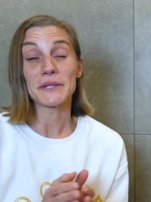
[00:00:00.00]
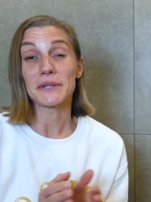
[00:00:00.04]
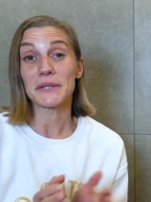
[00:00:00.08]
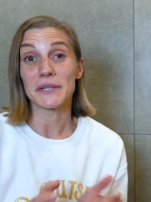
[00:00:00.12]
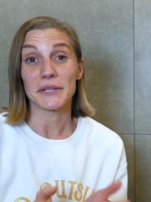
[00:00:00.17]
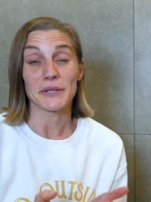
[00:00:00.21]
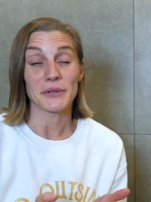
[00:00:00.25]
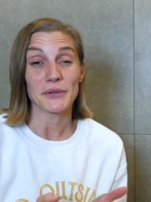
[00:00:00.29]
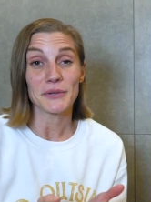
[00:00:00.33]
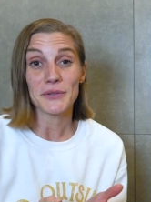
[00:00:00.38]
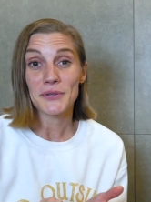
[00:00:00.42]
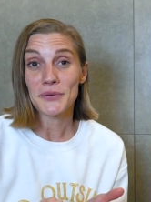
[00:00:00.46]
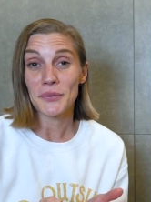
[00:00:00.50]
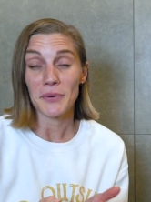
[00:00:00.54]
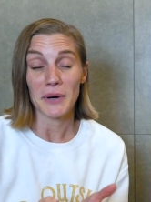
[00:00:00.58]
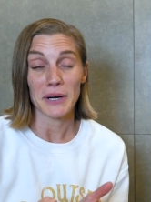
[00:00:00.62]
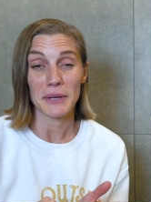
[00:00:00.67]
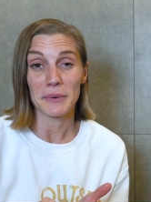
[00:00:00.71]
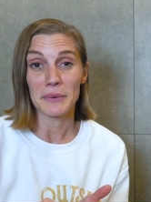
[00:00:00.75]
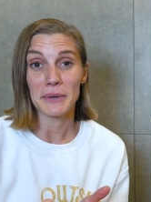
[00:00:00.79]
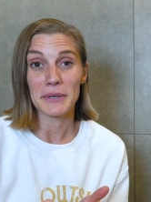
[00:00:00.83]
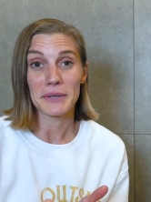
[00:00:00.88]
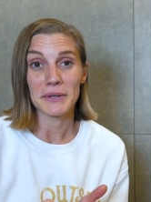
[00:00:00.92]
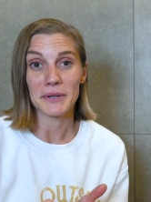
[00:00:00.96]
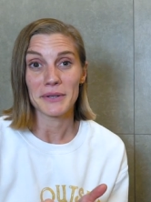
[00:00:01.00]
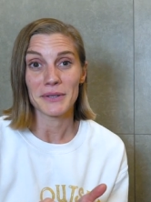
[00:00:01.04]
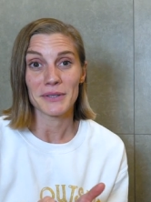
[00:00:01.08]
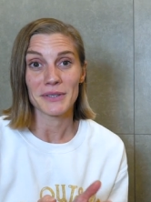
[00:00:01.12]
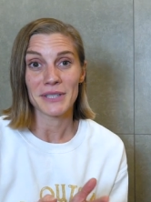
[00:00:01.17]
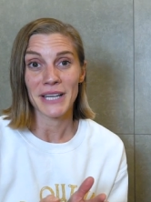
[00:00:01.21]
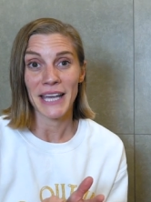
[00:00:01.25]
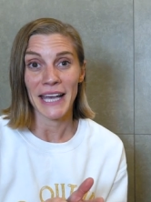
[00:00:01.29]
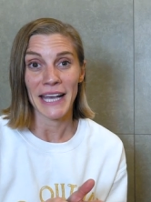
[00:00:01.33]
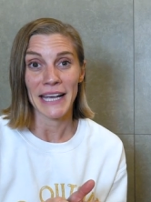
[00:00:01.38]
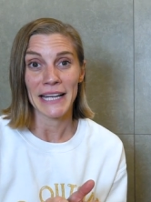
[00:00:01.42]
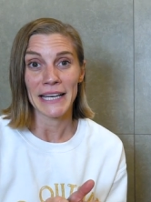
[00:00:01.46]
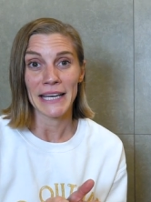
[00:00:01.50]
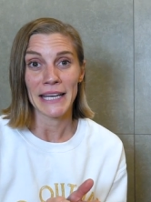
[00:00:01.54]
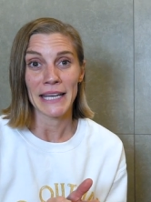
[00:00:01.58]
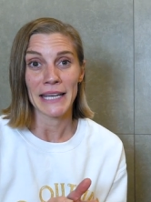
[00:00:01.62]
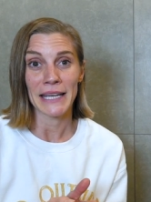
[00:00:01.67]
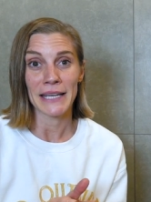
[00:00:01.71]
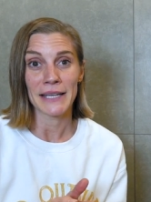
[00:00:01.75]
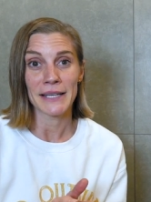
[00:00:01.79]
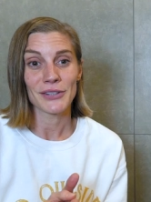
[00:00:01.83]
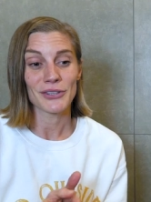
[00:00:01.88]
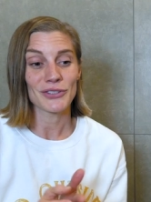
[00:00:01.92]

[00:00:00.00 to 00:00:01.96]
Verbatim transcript: a little 21 year old Katee.